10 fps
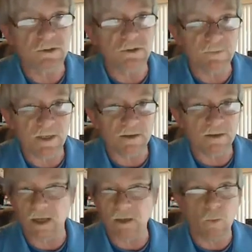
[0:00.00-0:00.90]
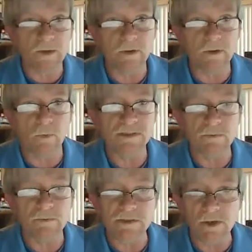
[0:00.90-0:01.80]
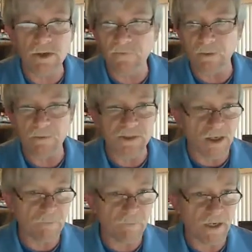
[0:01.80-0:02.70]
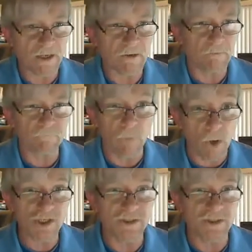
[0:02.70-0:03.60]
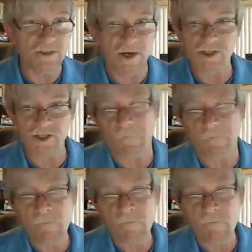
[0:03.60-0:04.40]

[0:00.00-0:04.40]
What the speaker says: zoom in on whatever it was moving. It was automatic motion detection.